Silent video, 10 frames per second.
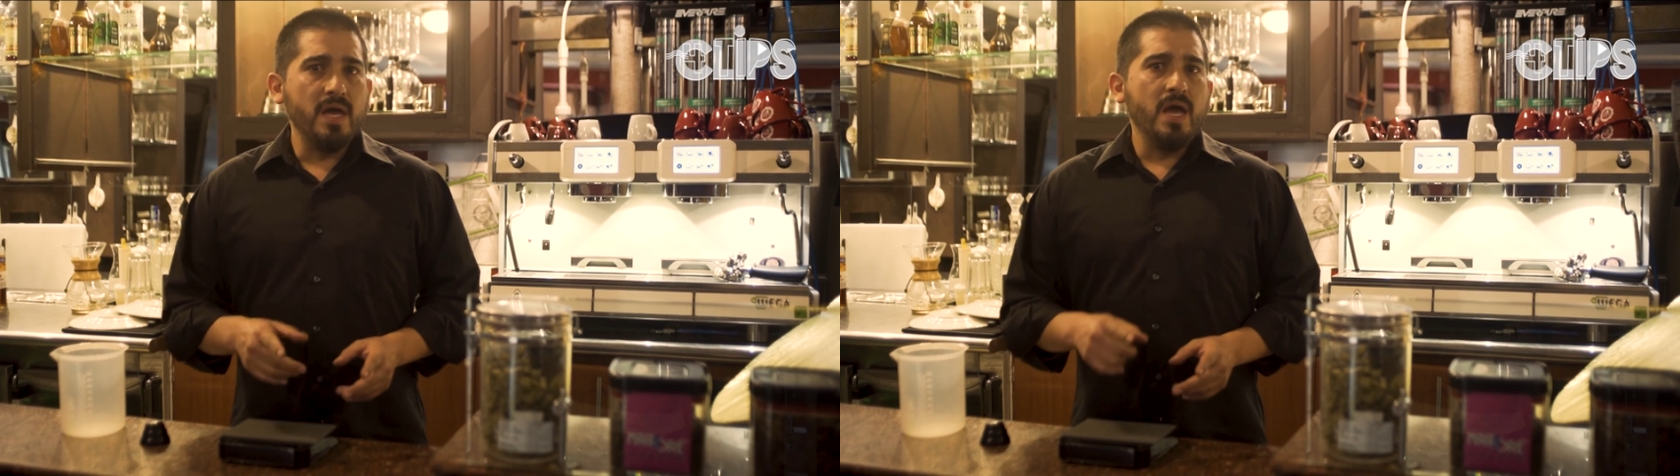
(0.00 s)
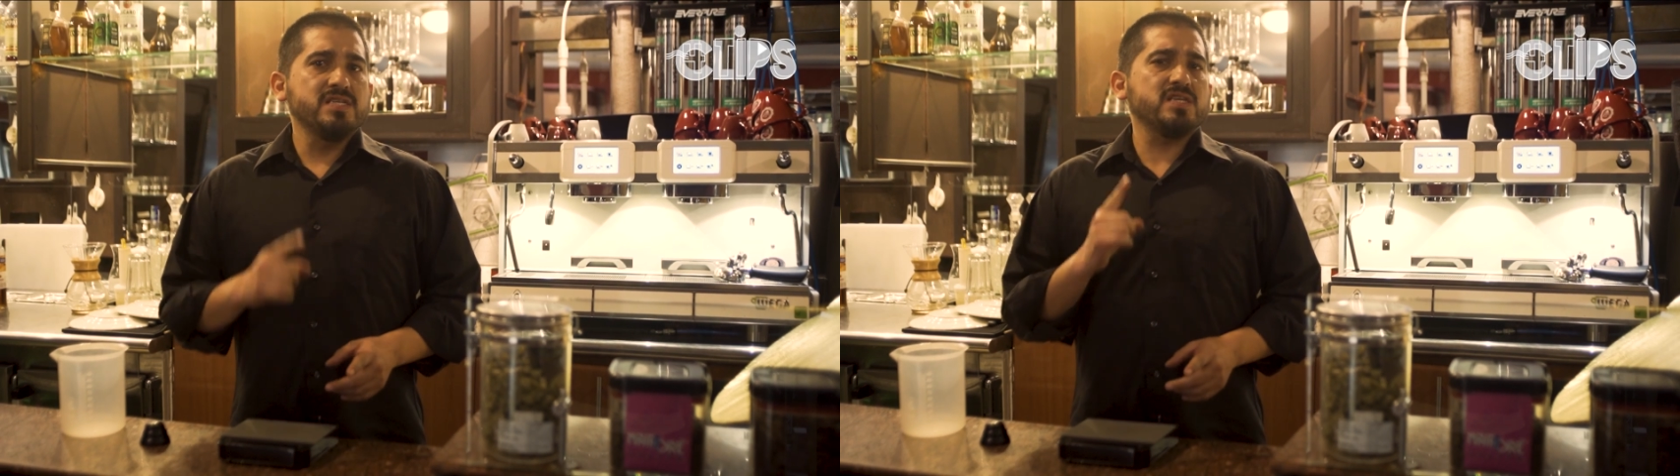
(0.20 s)

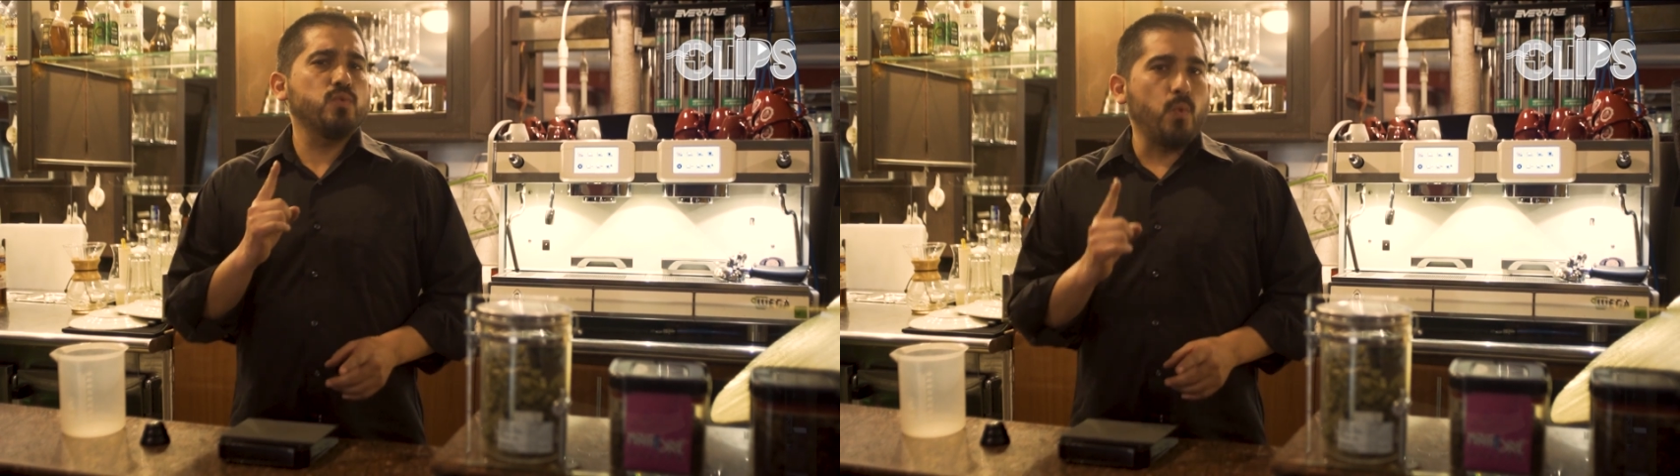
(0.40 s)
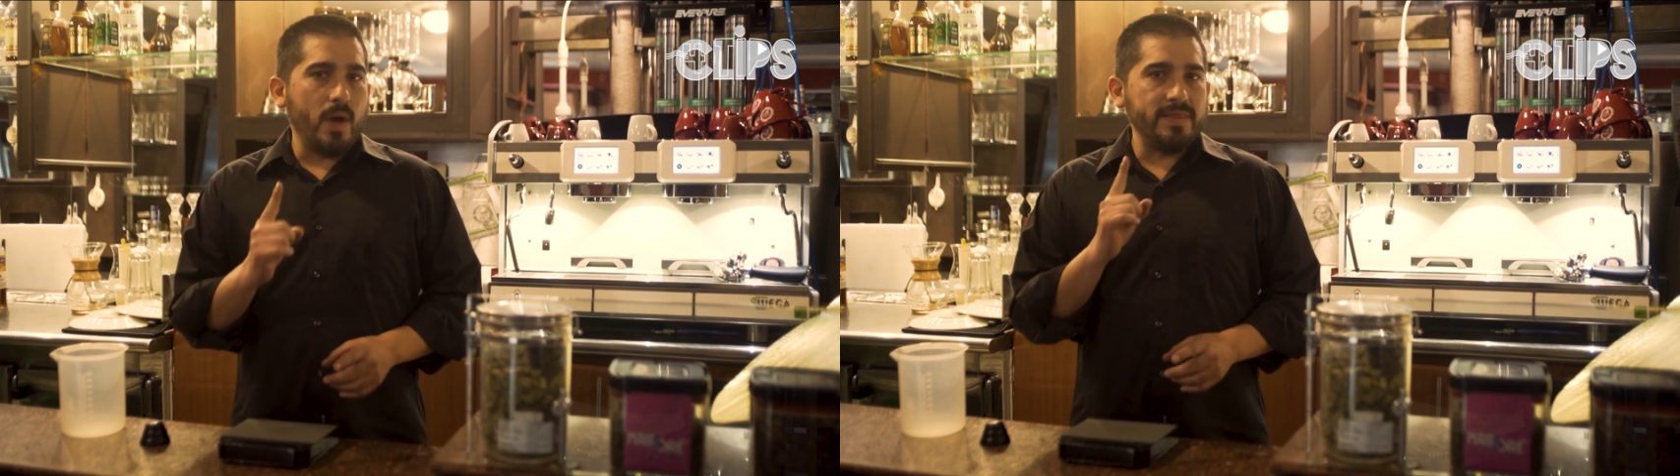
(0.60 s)
just
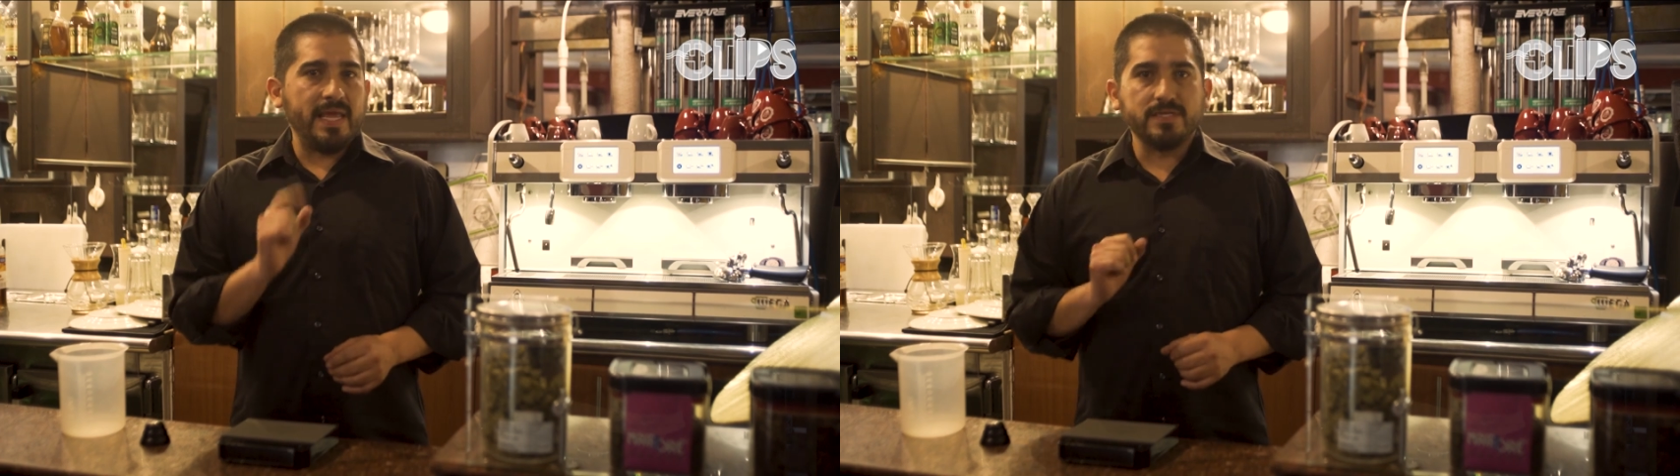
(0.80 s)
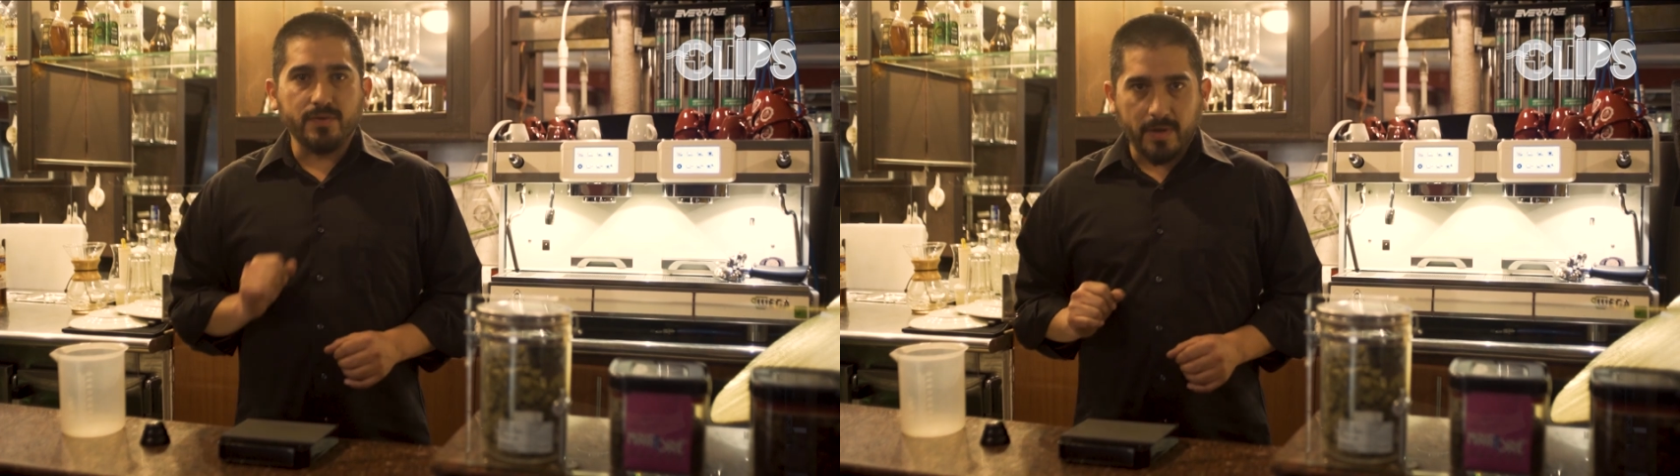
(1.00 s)
1
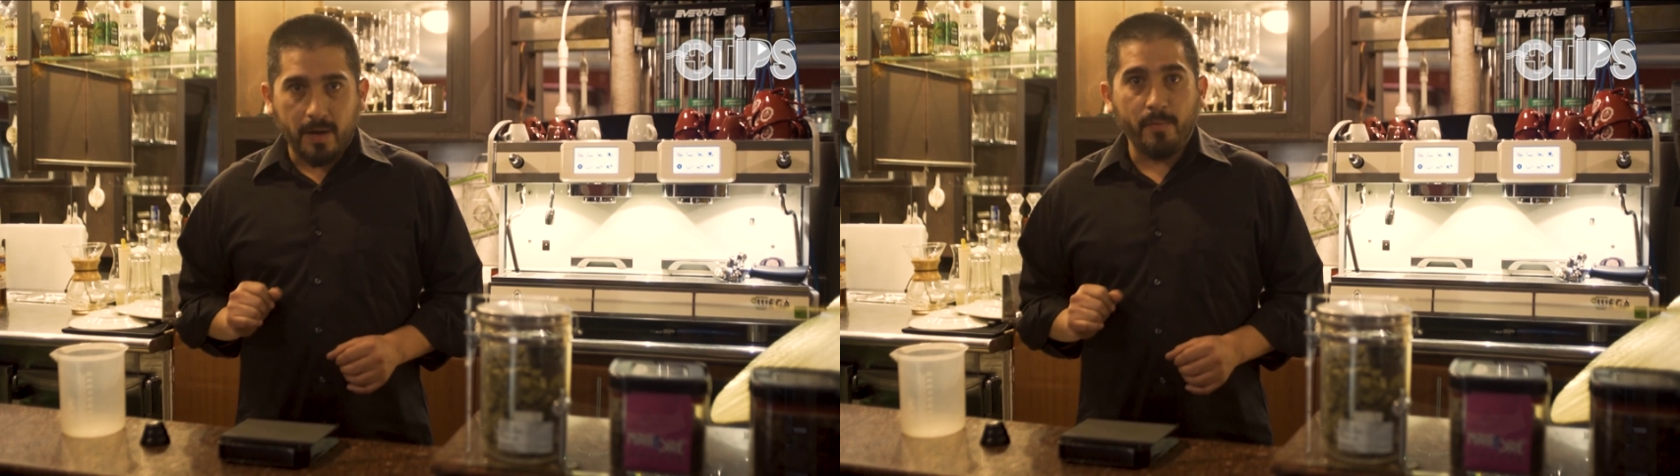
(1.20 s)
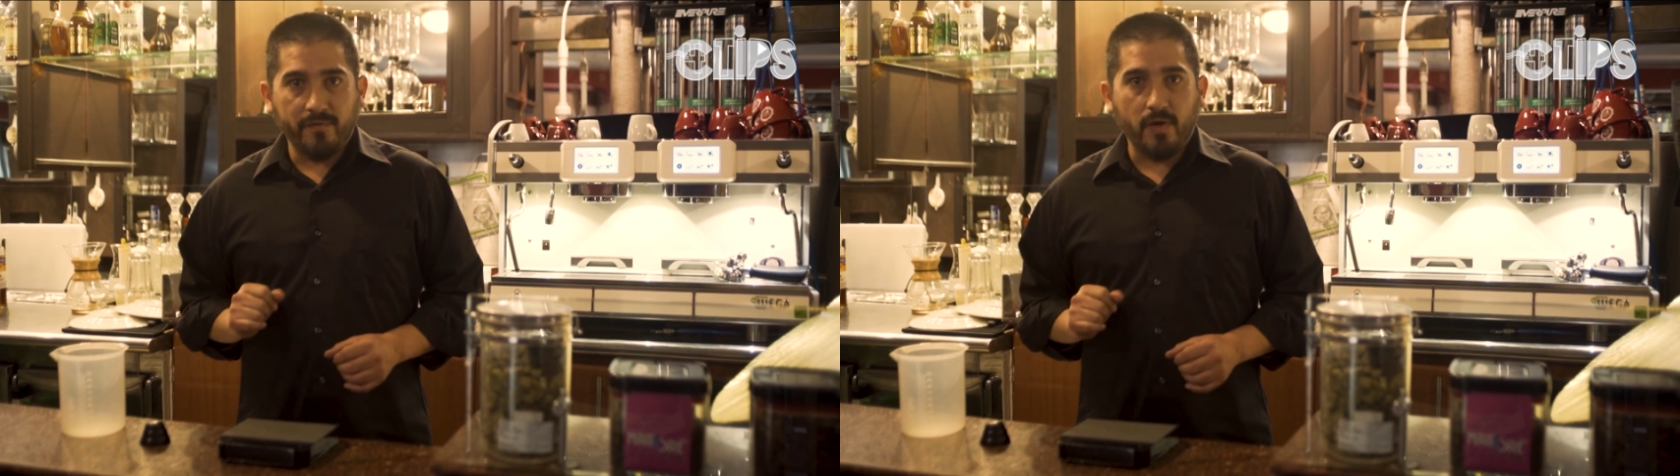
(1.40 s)
extra
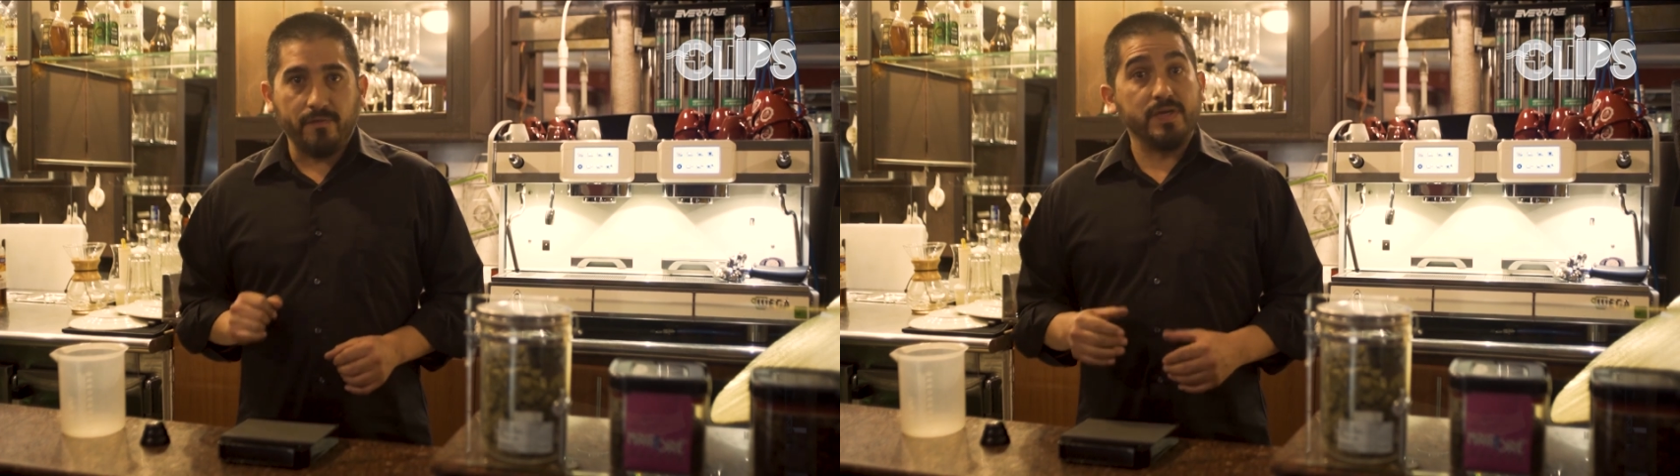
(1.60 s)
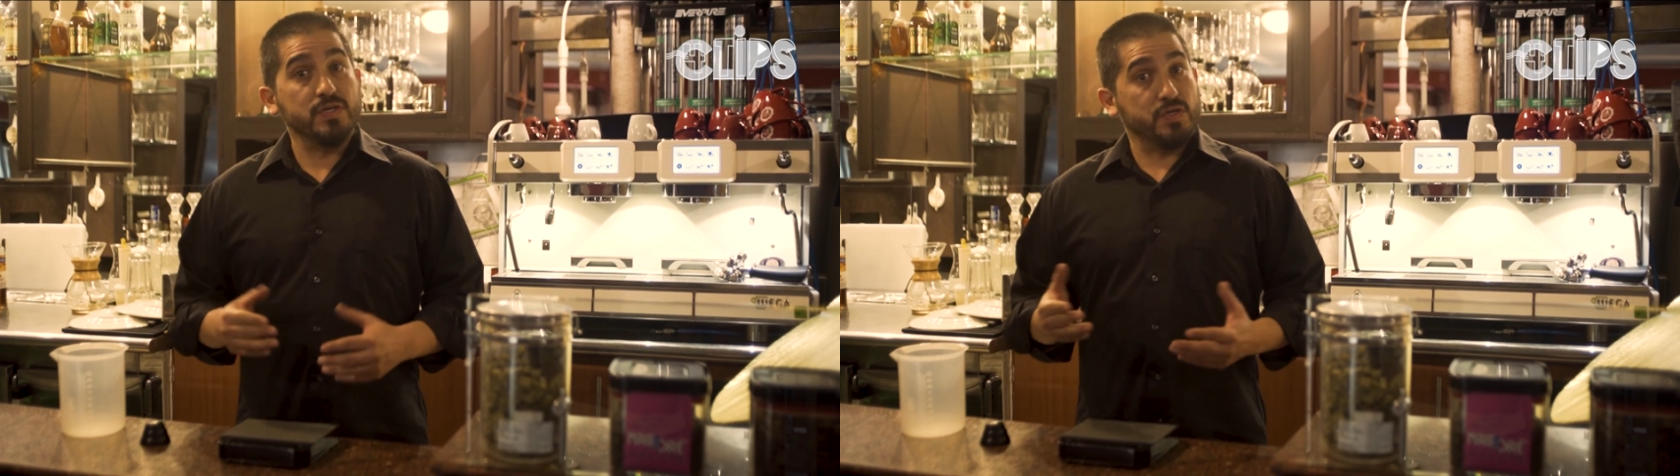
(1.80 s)
gram of
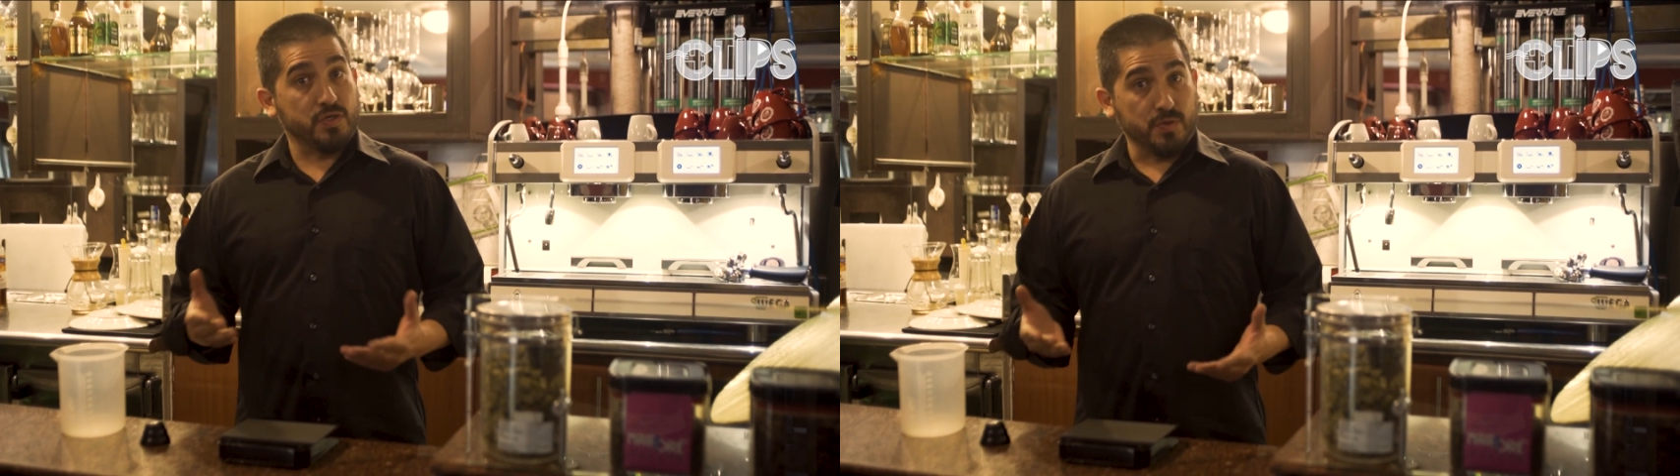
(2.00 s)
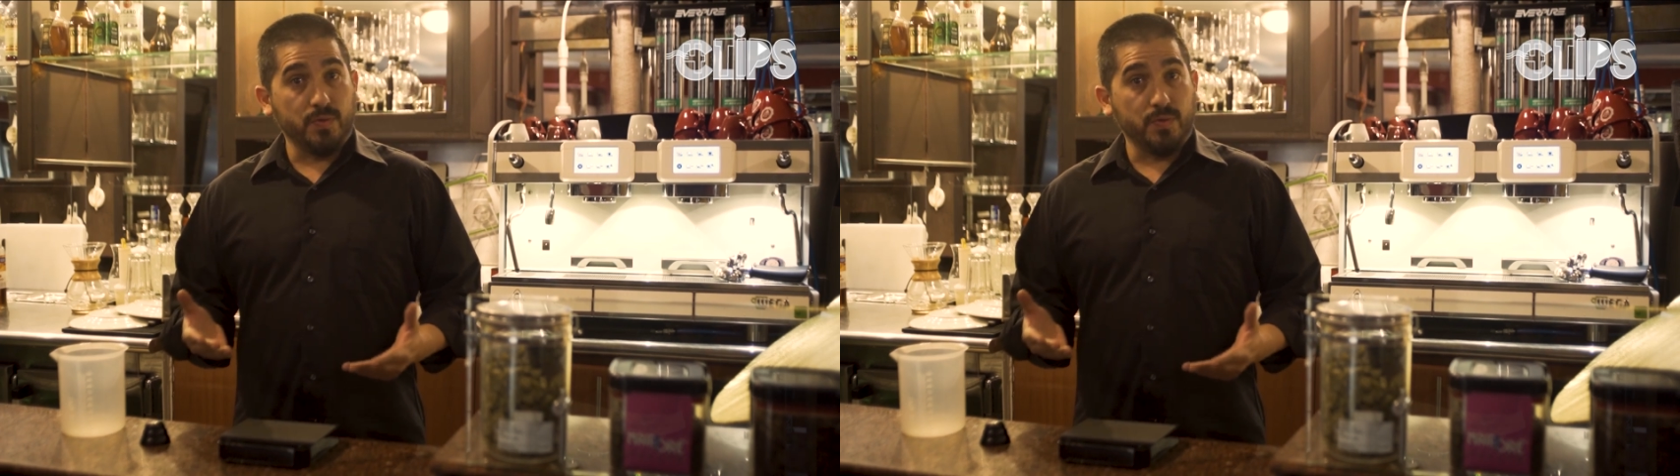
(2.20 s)
coffee should